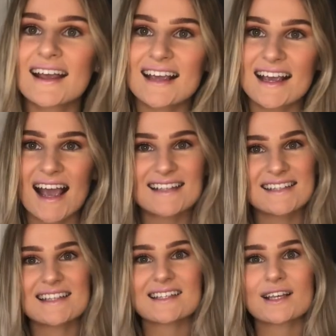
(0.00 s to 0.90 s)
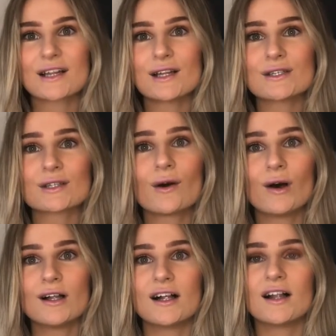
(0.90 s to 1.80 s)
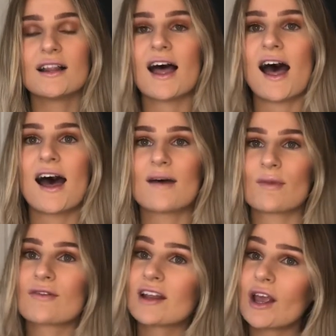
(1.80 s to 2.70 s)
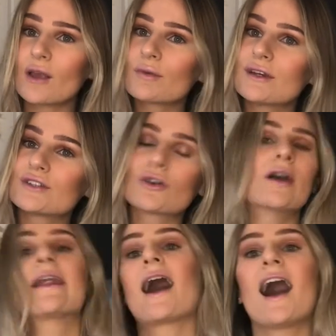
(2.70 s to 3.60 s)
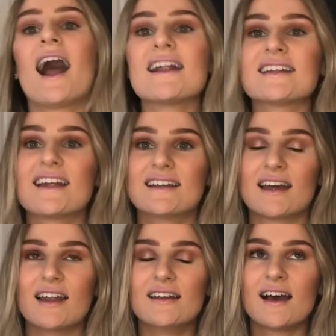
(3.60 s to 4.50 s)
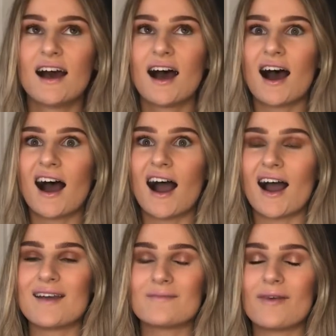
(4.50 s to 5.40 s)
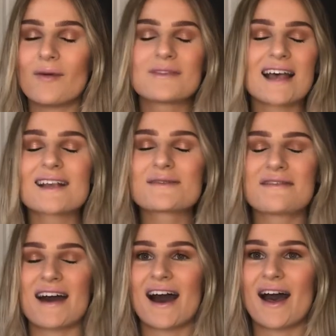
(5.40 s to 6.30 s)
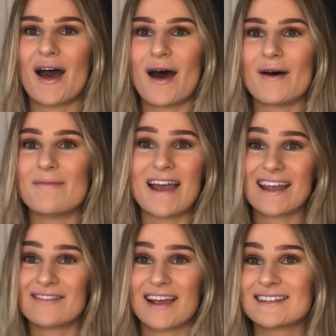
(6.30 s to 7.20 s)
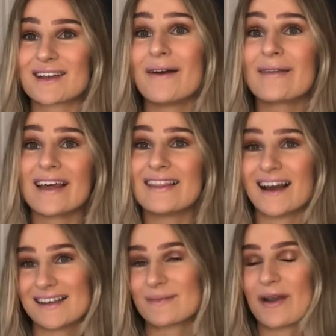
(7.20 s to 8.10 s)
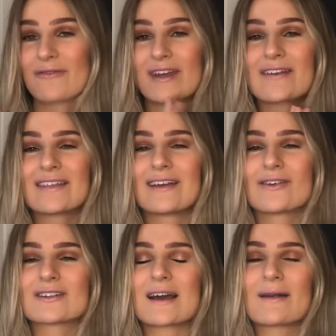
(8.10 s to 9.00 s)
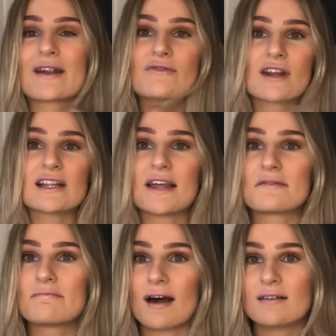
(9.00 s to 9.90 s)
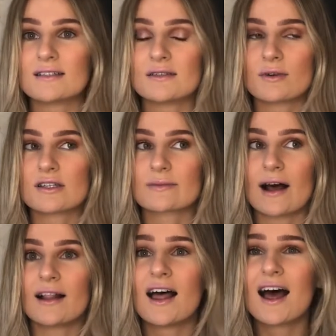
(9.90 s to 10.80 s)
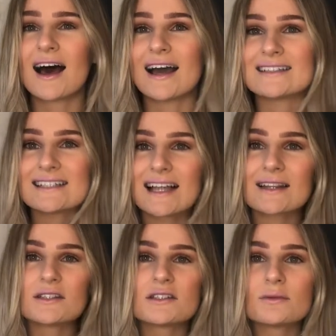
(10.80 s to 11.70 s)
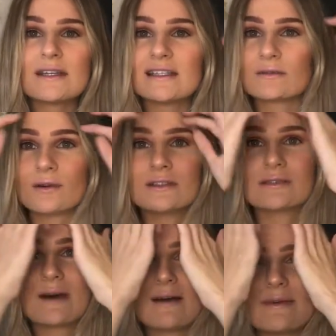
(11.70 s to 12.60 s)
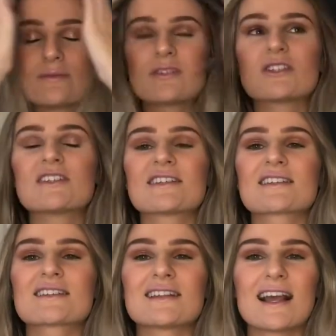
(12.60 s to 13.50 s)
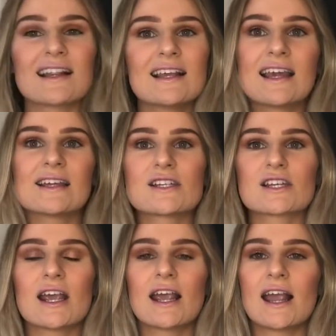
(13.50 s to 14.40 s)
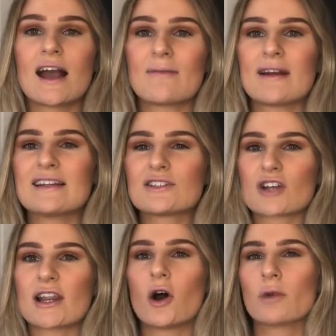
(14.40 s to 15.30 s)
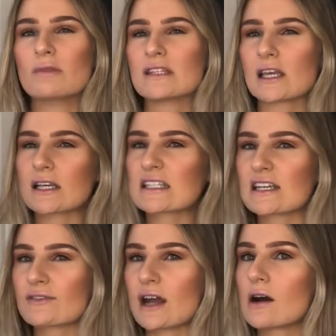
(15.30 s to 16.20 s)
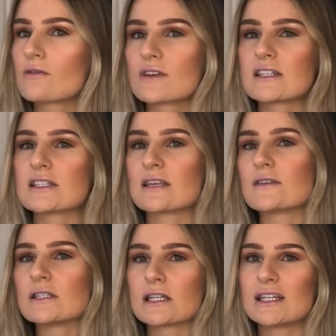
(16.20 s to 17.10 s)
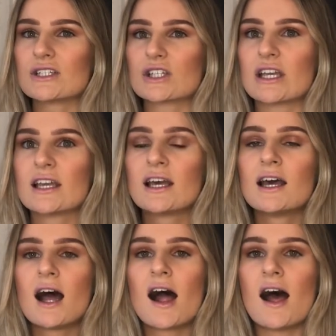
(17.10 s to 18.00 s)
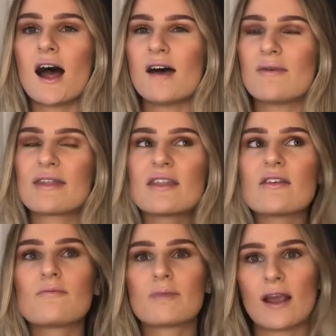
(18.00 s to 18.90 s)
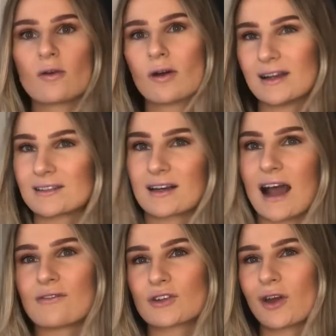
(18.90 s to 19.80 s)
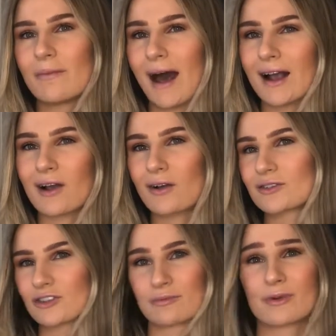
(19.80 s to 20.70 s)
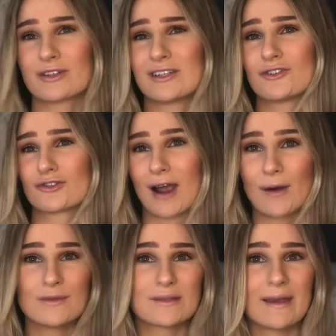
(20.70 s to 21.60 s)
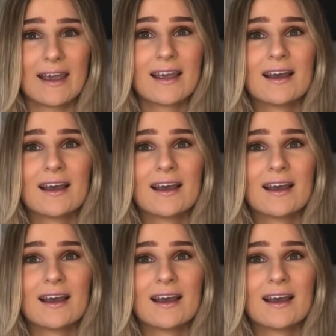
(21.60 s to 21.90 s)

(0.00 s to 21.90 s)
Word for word: guys, so this concludes the haul. Um, I really hope you enjoyed it. I did and I'm obsessed with that um, aviator coat. Like That is my favourite thing of all time and I really like the belted one as well. I did like the tweed one as well but it was just slightly itchy. I might need to try that on with like a different outfit to see if it's still itchy. Um, I think the pink one is going to have to go back just because it drowns me